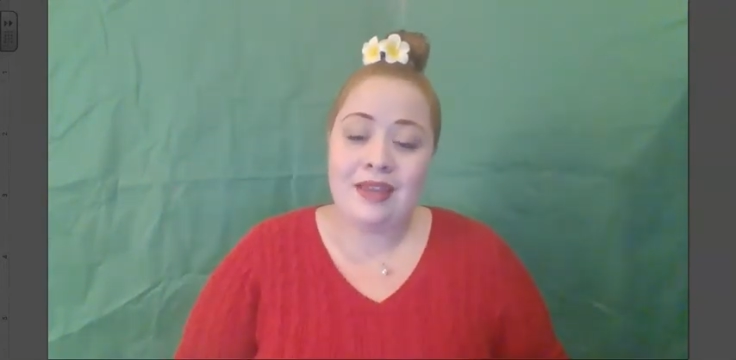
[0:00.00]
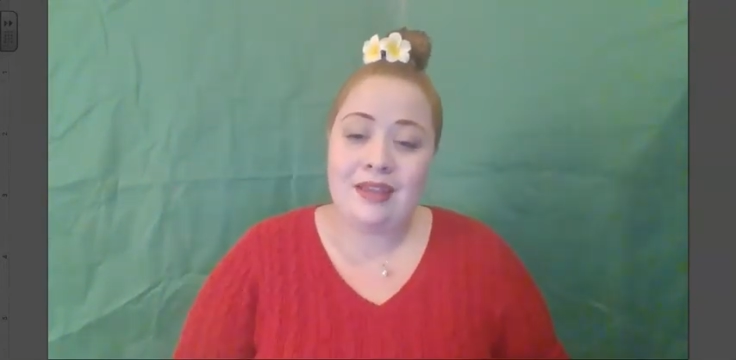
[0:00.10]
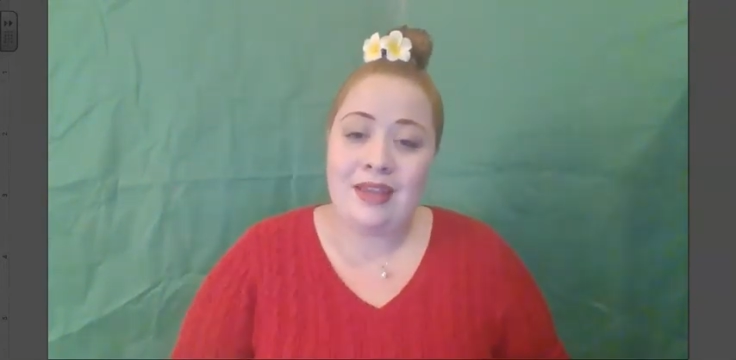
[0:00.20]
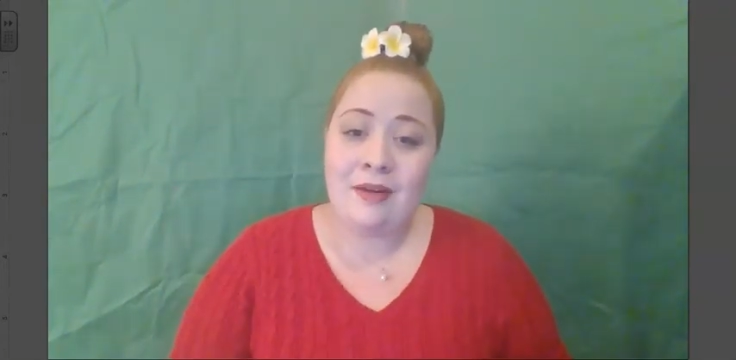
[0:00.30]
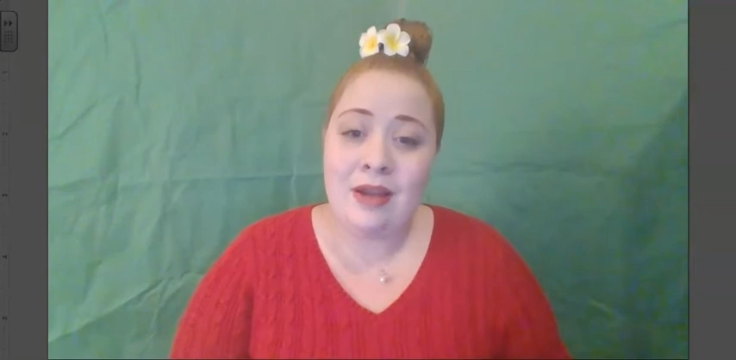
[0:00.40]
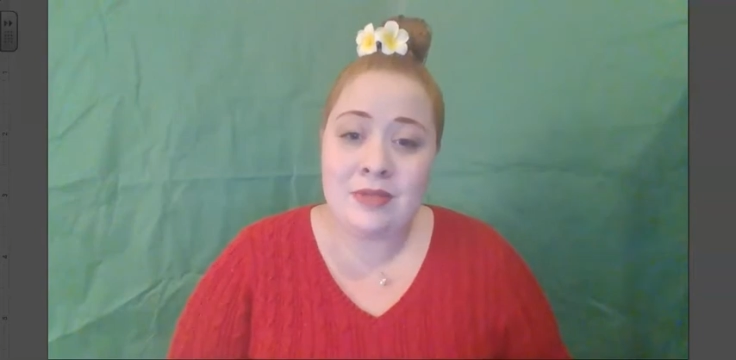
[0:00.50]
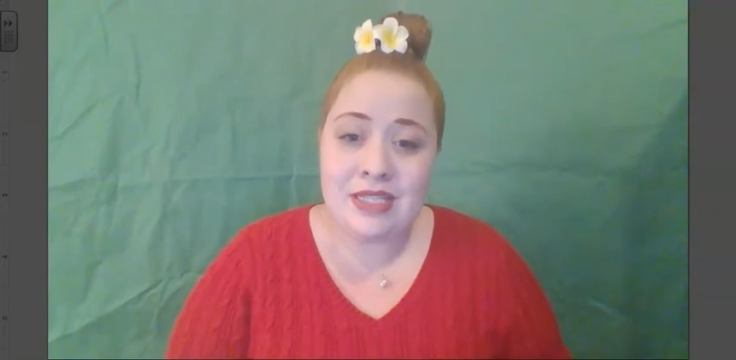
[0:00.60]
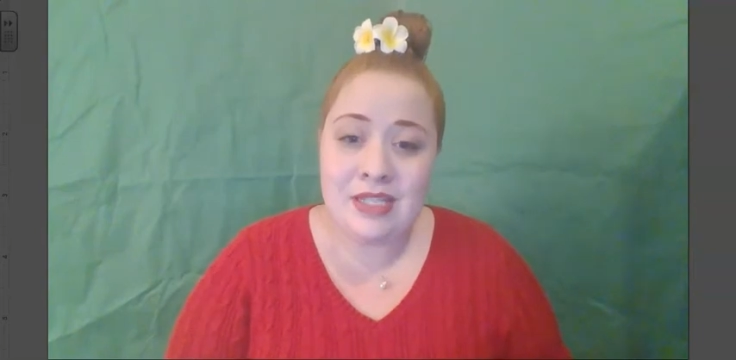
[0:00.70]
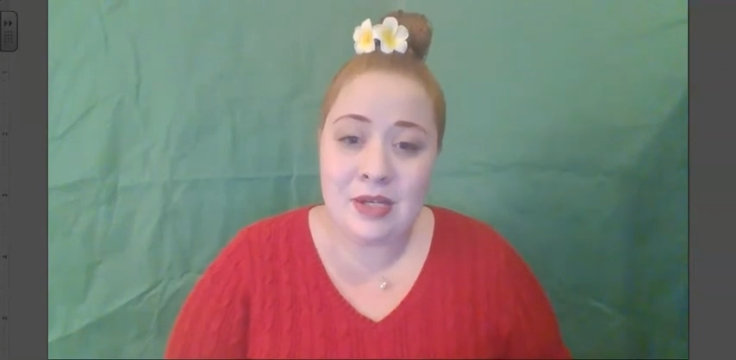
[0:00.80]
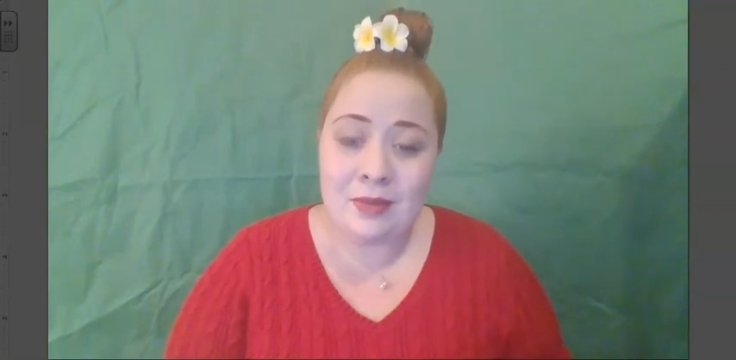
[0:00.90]
Now, I'm
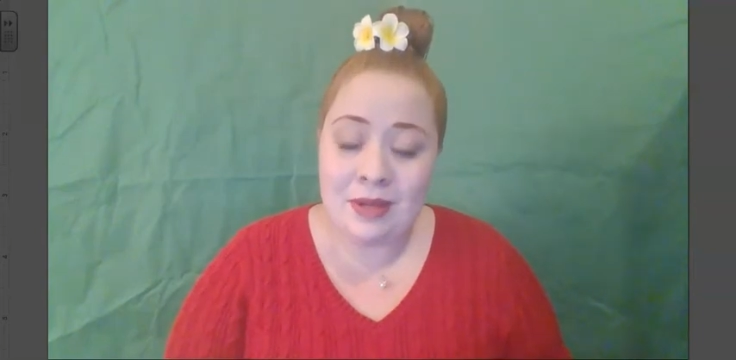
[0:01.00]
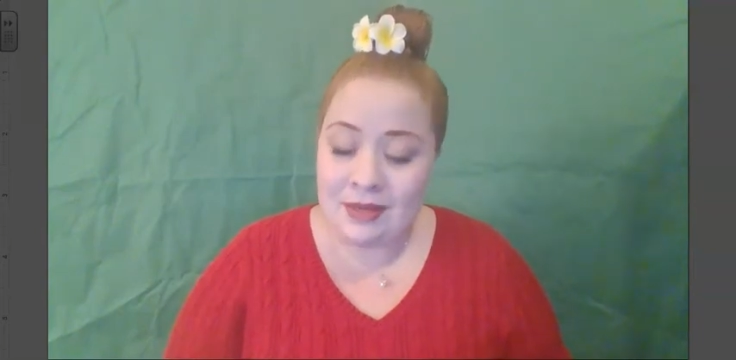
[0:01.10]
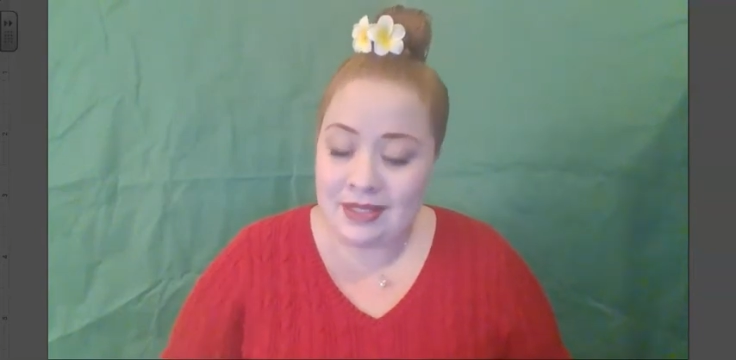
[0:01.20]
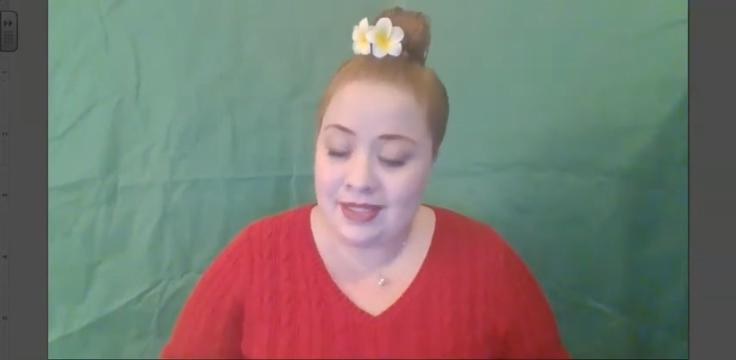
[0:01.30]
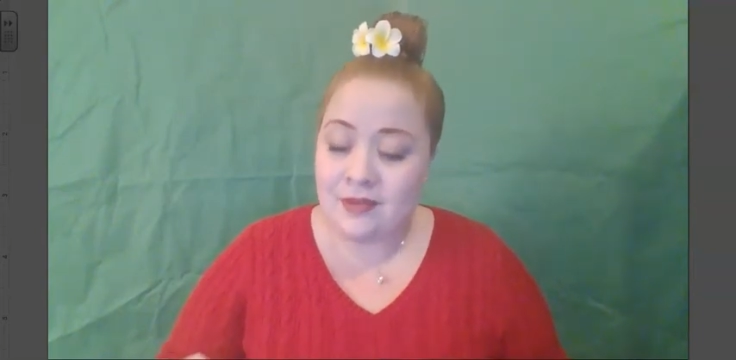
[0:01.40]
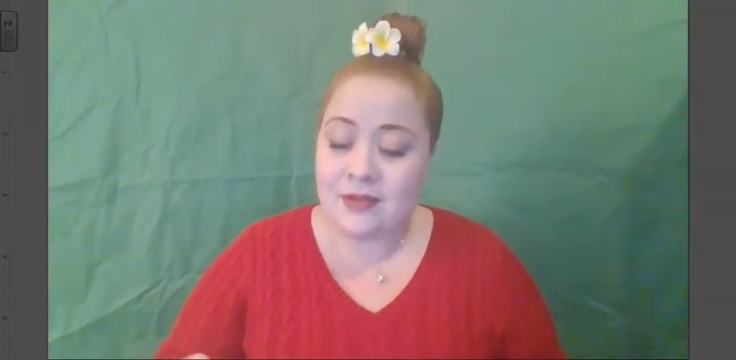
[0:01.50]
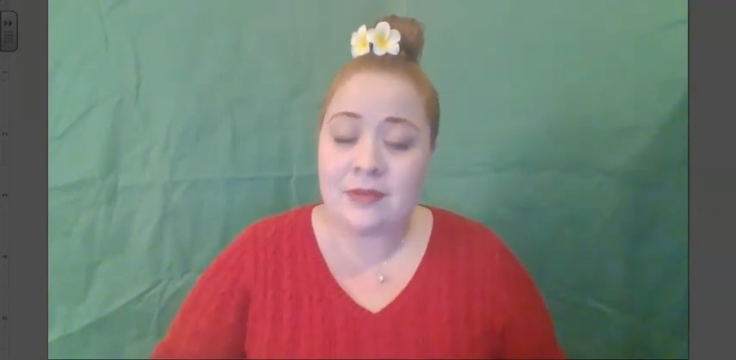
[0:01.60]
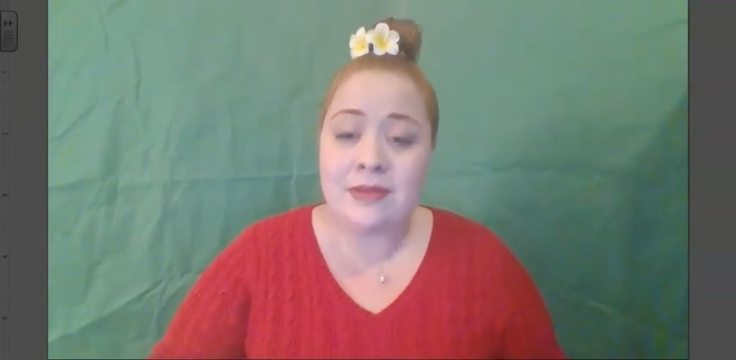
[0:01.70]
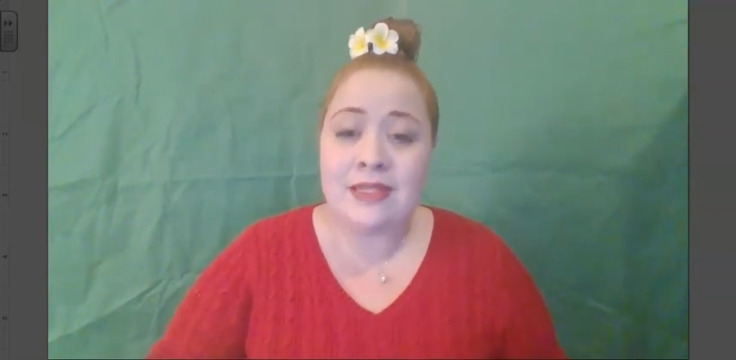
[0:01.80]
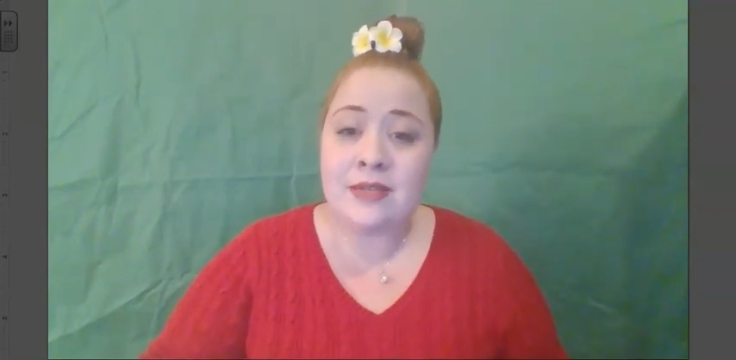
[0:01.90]
just here by myself,
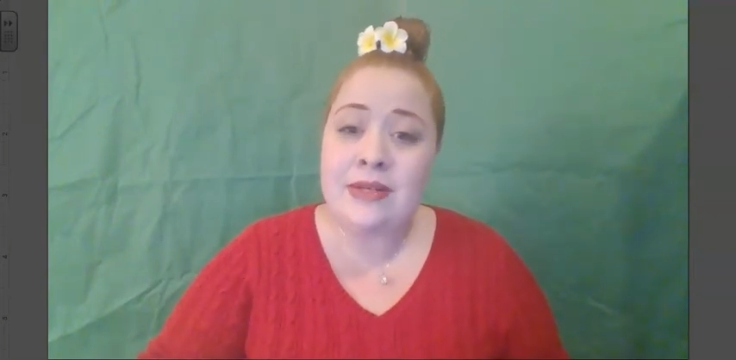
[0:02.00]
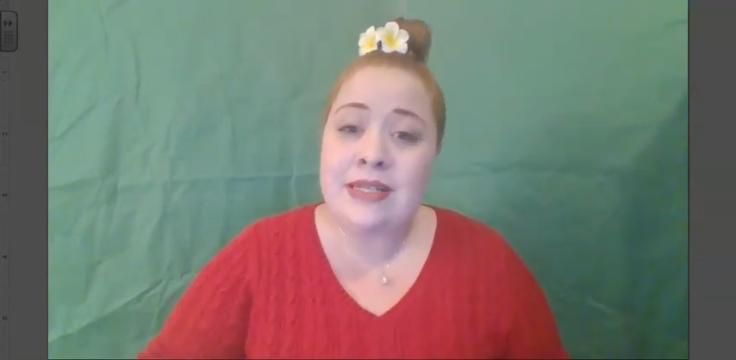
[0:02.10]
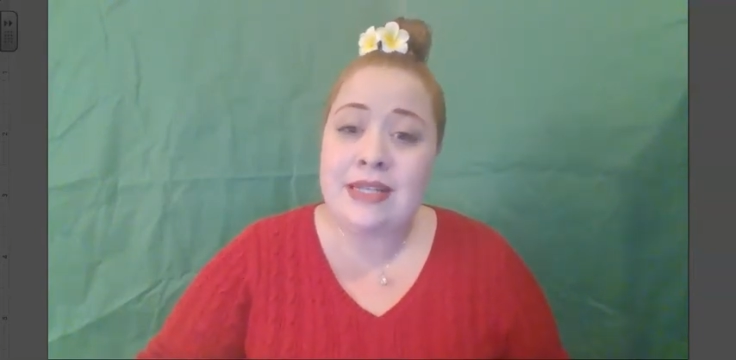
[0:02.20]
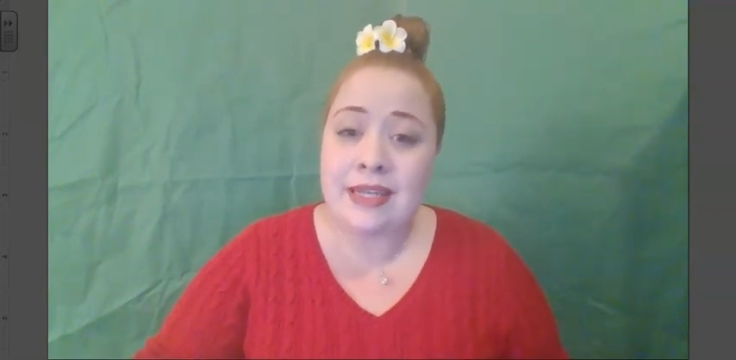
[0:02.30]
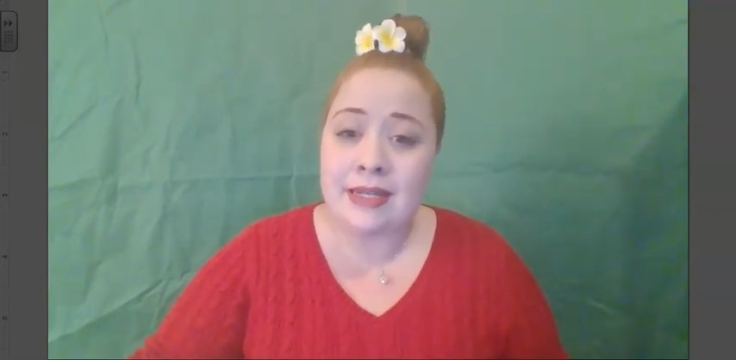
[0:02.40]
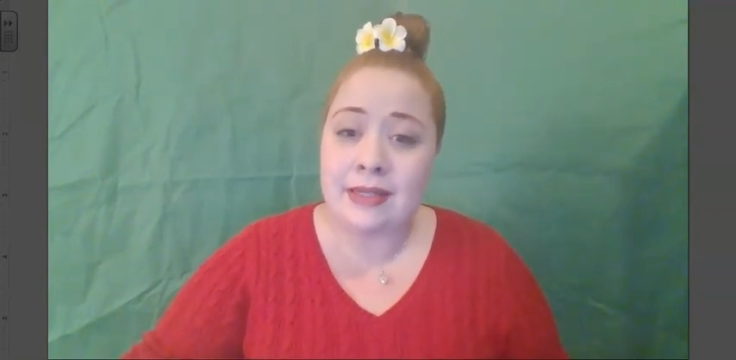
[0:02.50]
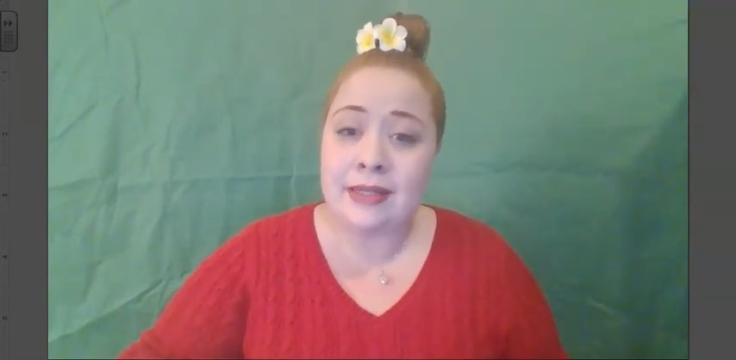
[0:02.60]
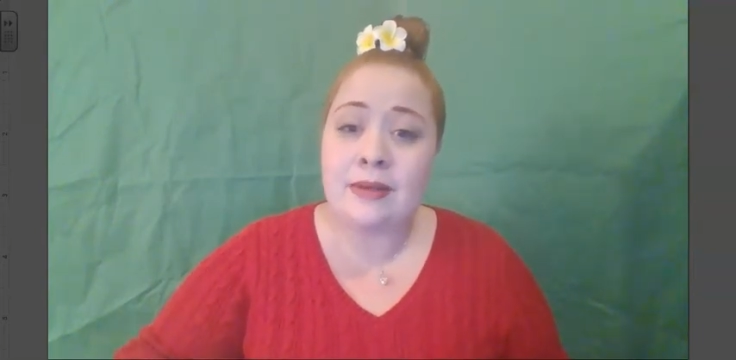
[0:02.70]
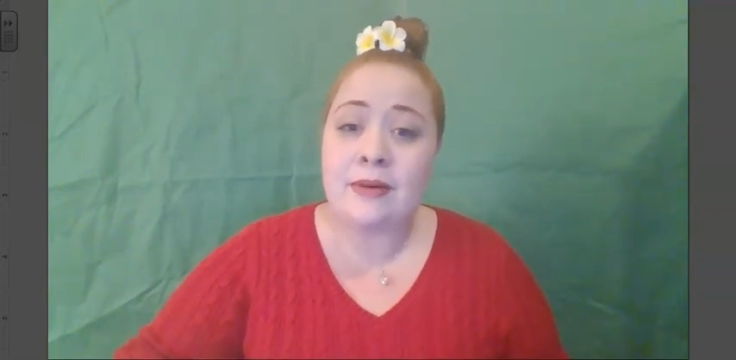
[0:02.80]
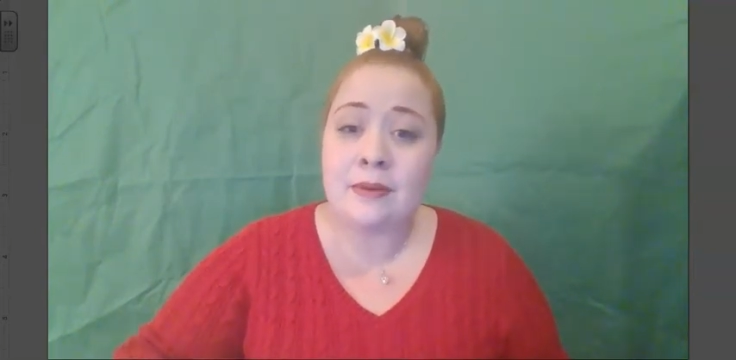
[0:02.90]
so it's going to get a
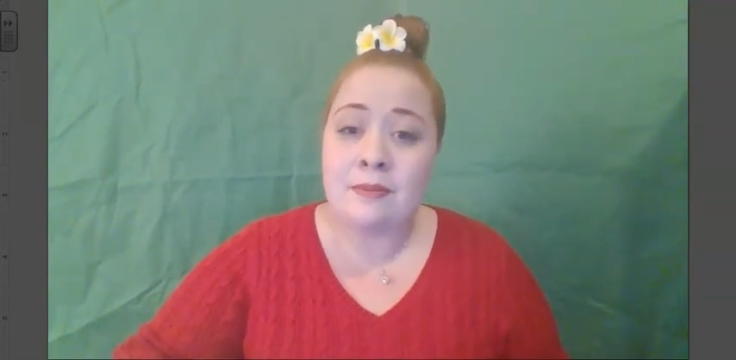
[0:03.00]
little